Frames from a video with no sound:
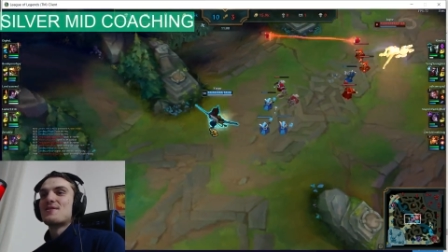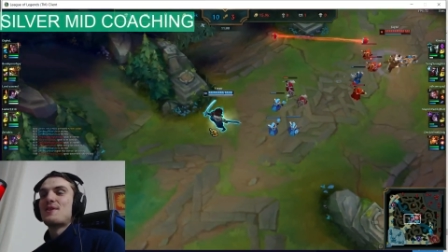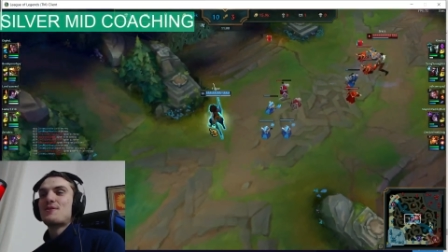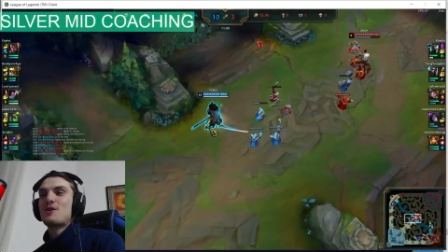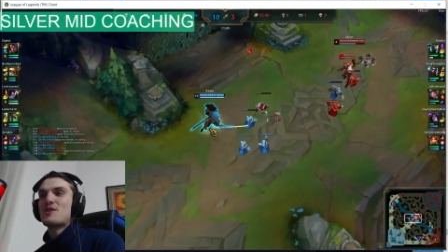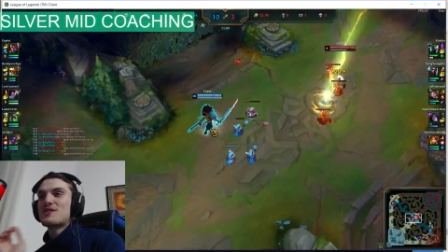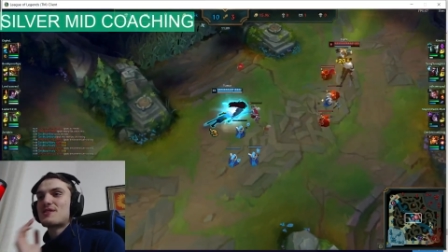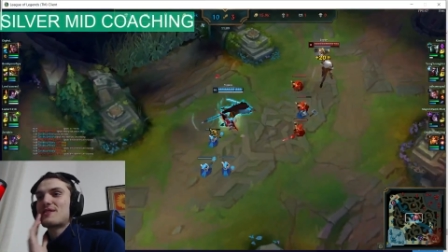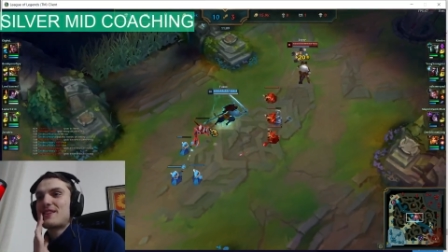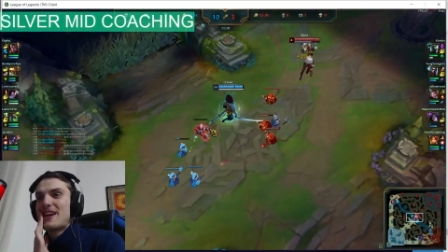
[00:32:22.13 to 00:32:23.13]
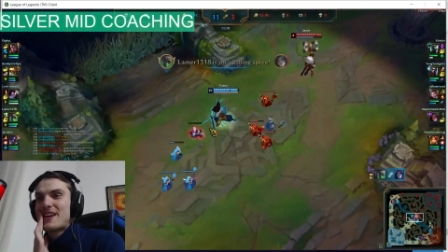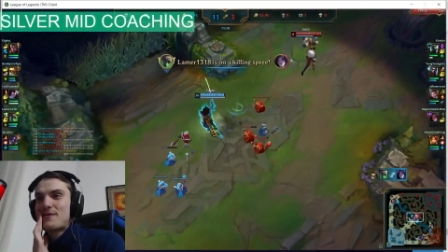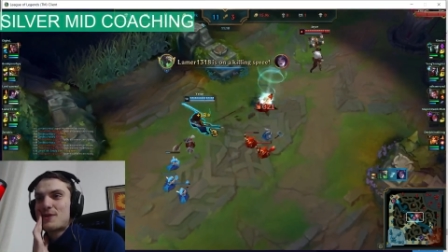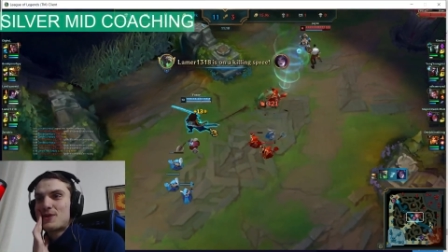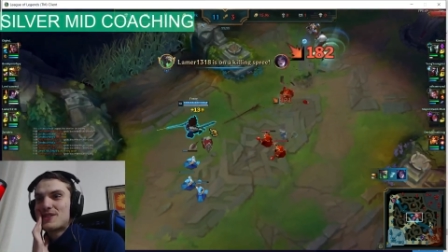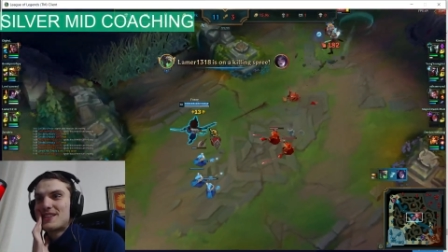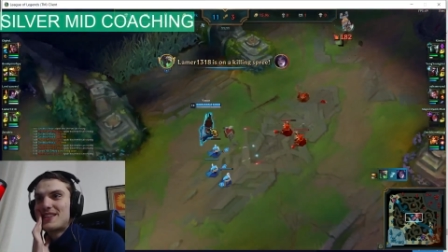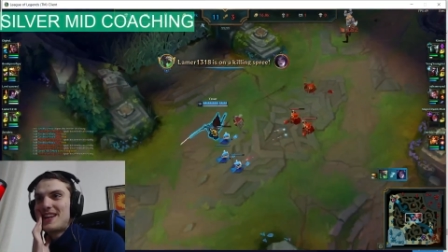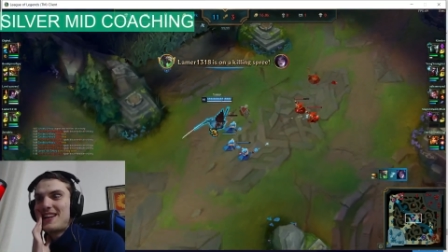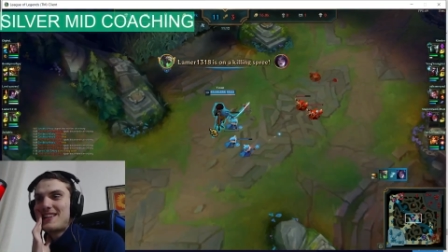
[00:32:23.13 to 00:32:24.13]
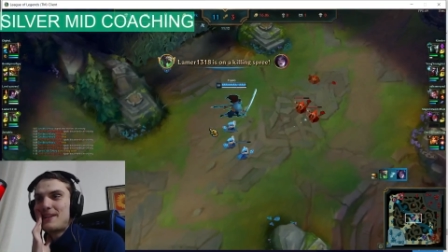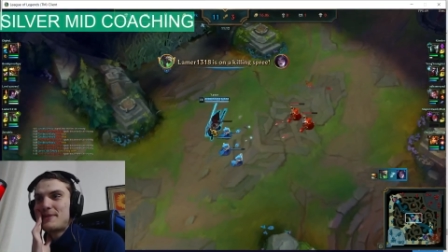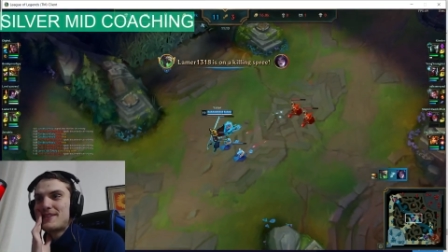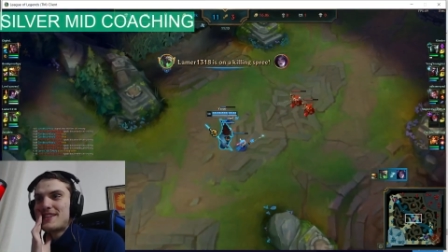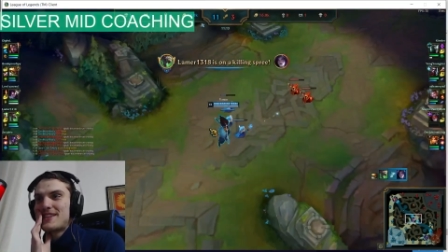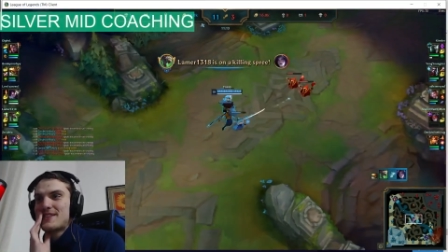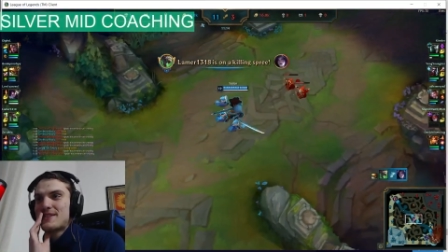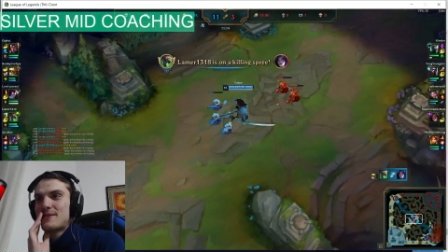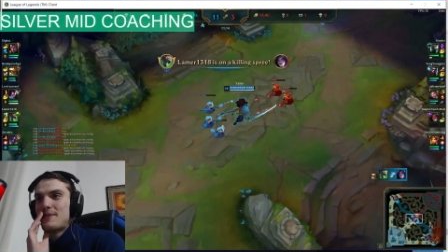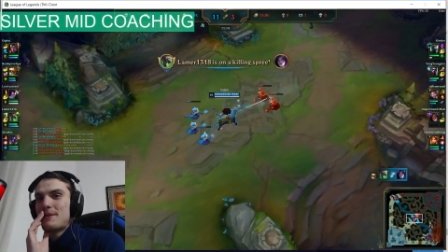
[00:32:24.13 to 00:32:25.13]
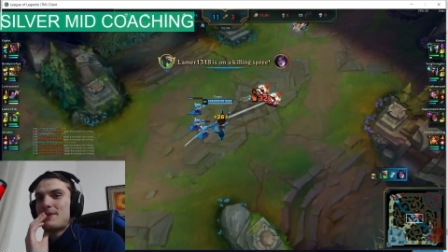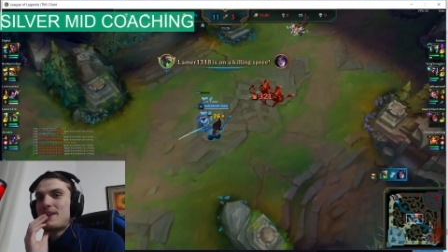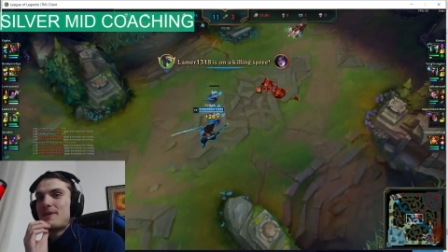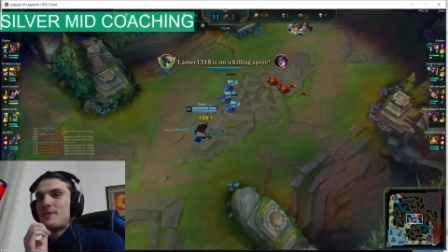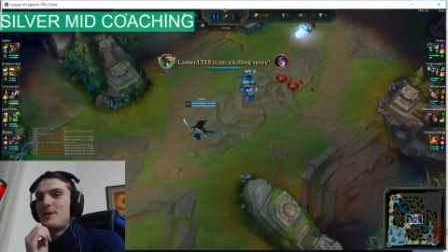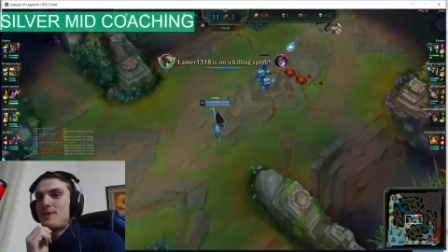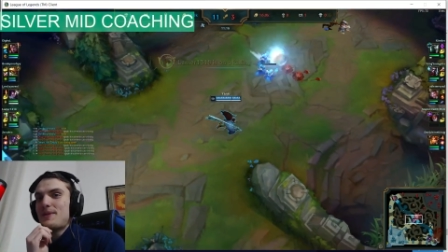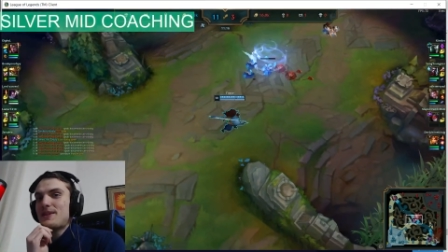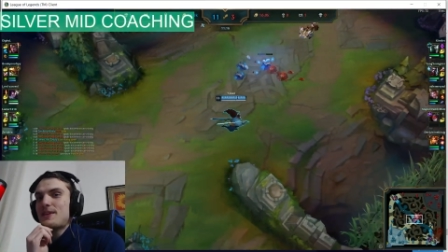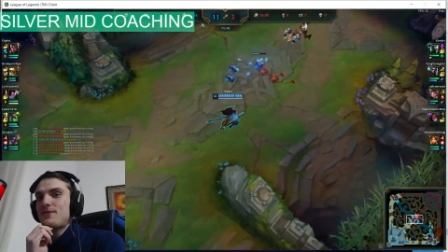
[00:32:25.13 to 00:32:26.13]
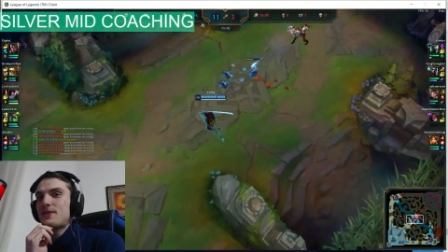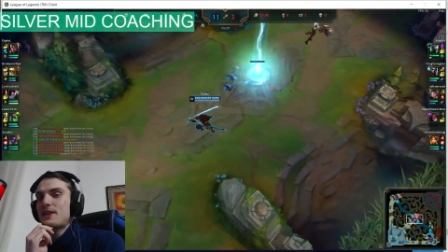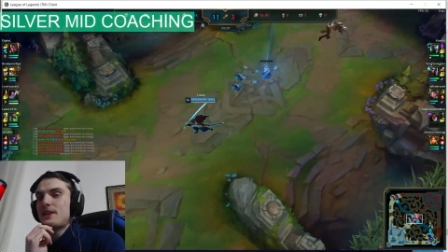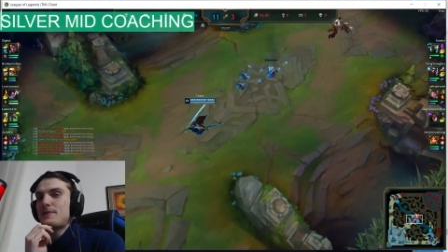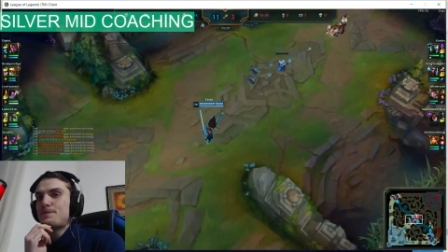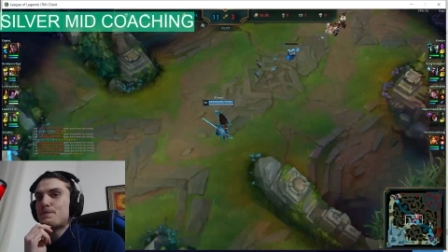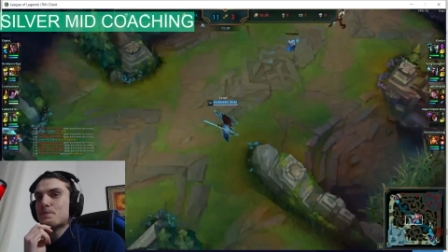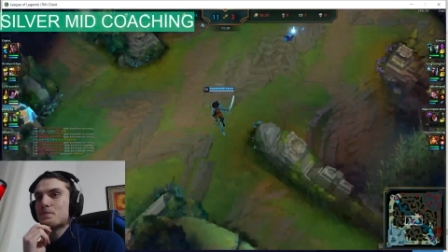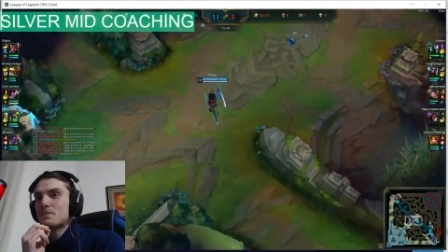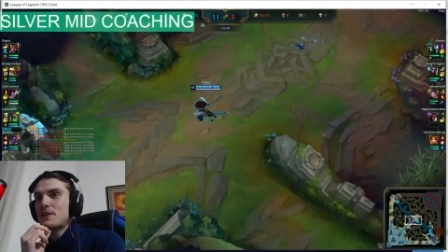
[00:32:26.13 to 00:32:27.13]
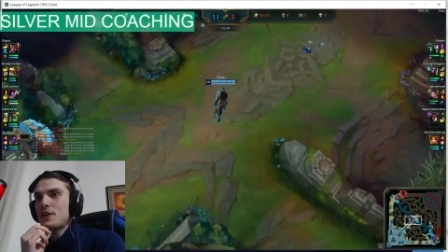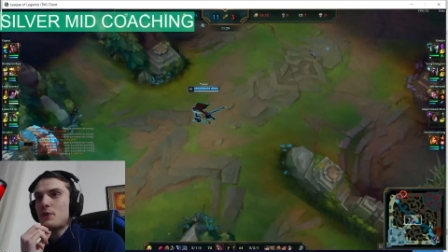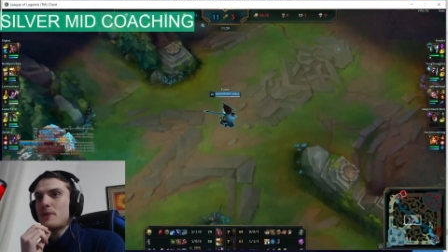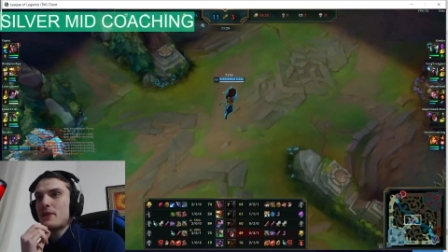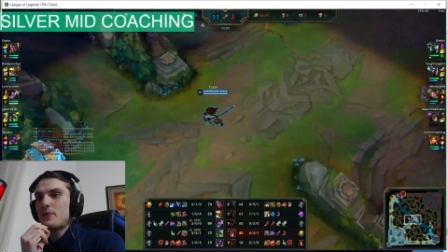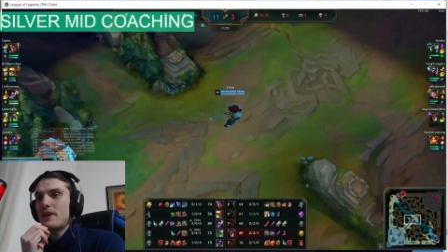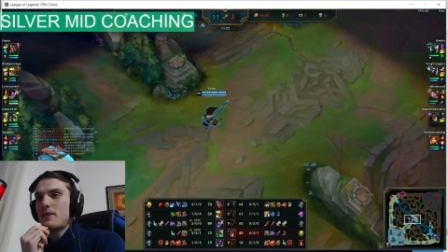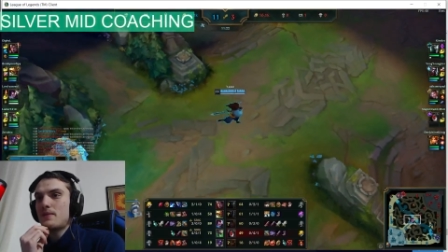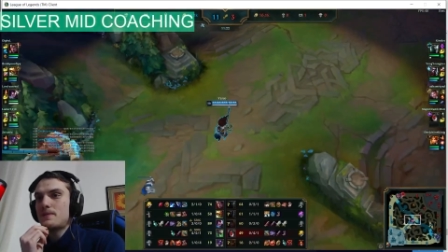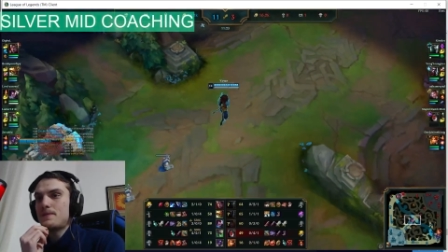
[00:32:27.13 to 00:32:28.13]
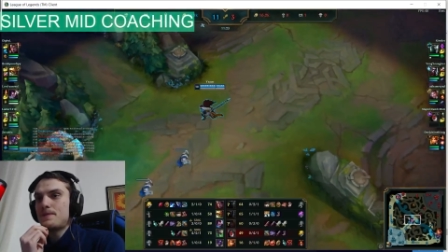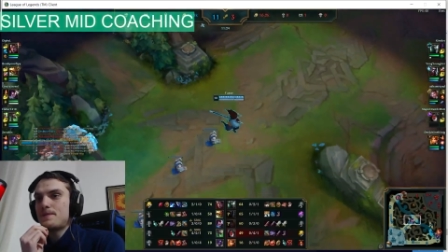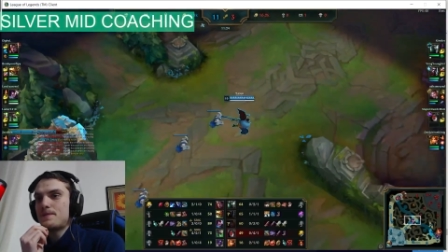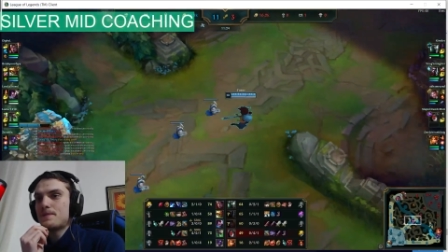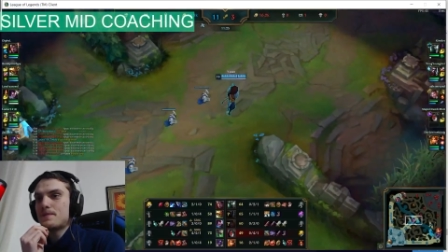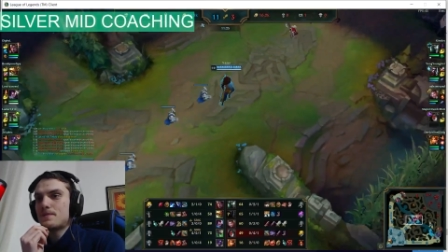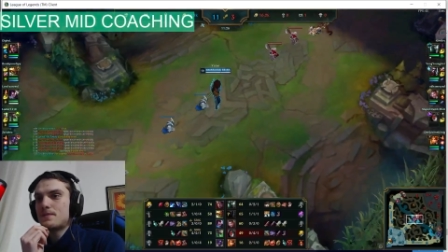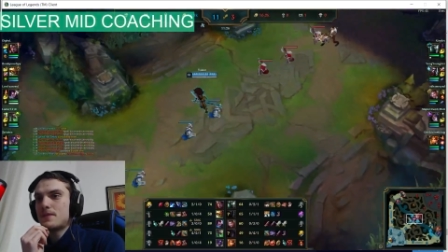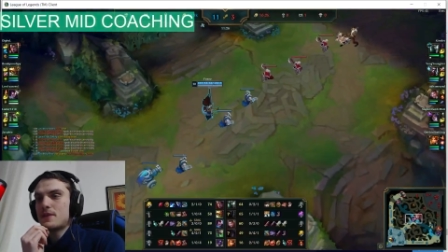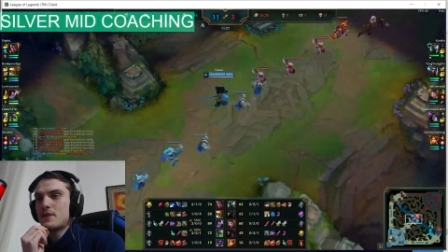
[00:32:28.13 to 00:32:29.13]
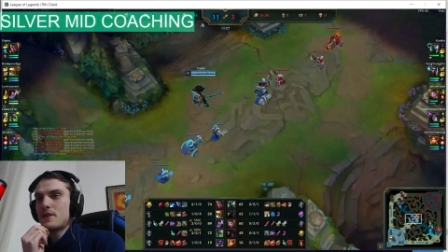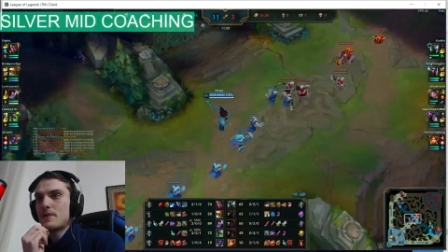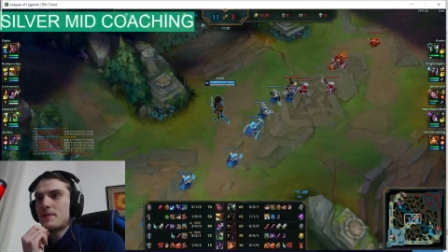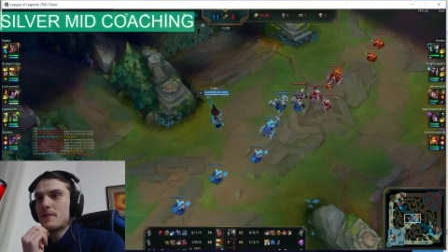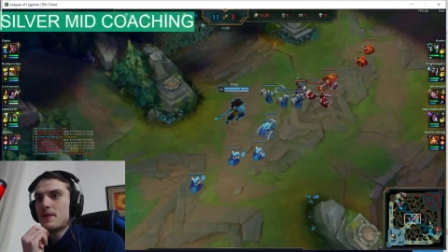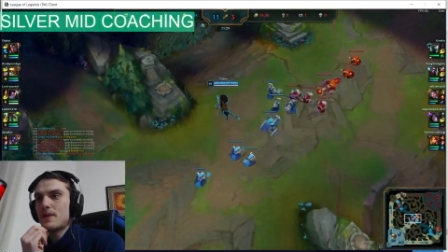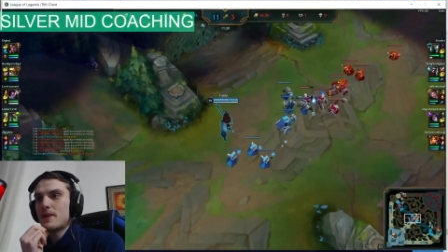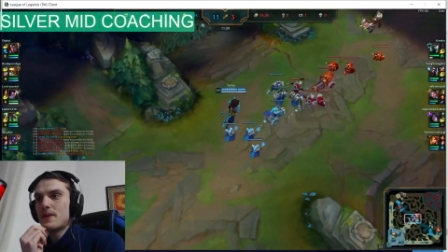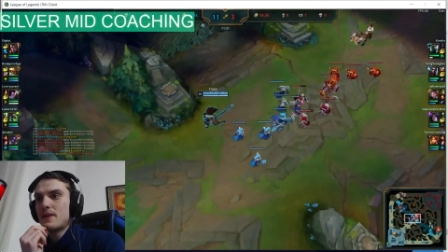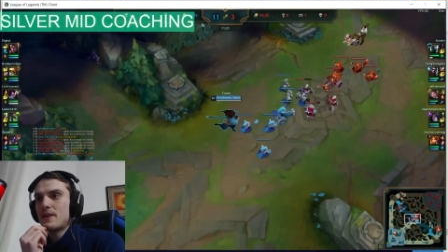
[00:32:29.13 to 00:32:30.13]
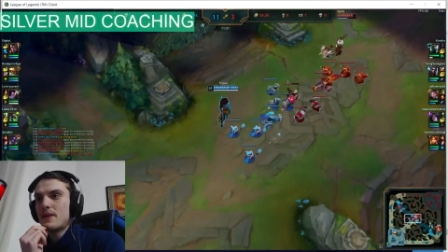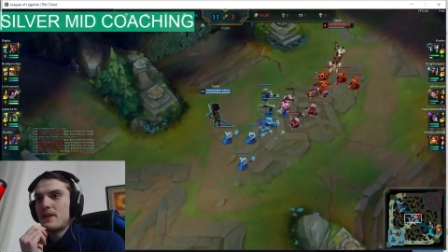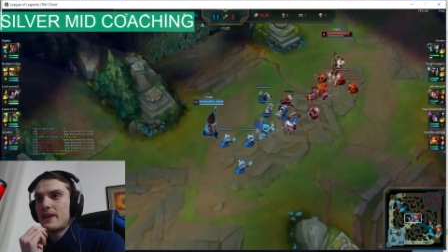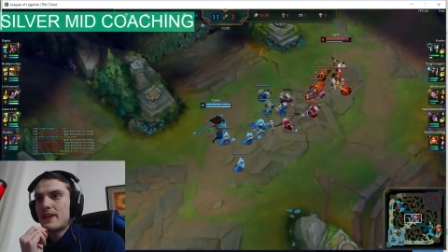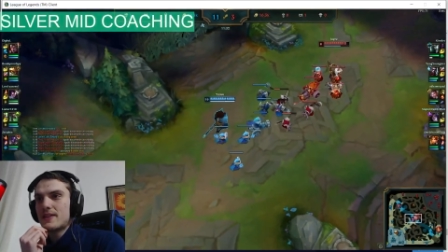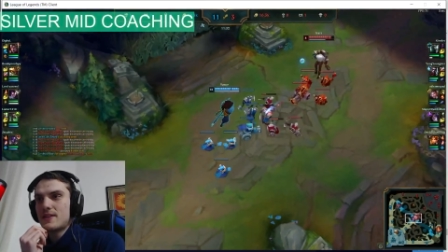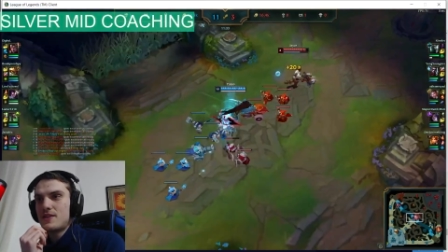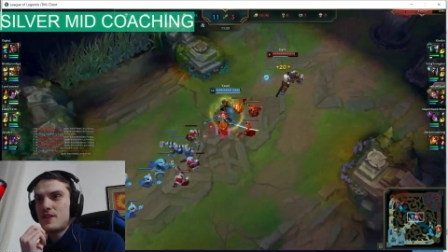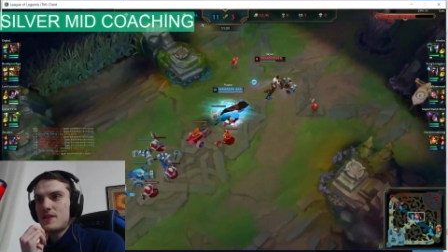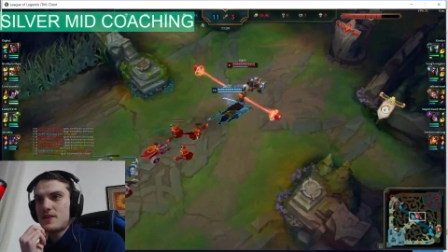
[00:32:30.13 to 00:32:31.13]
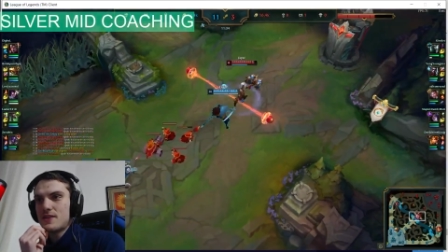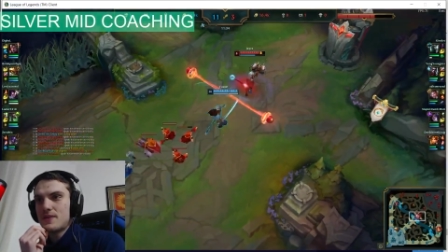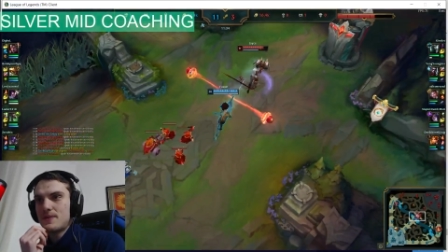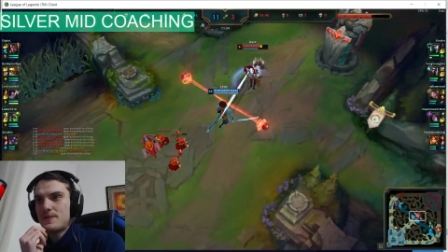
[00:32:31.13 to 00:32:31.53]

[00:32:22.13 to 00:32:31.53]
Of course. Like if you consider the little mistakes, maybe there are more. But definitely, I think you played well. This one. I guess the Jace.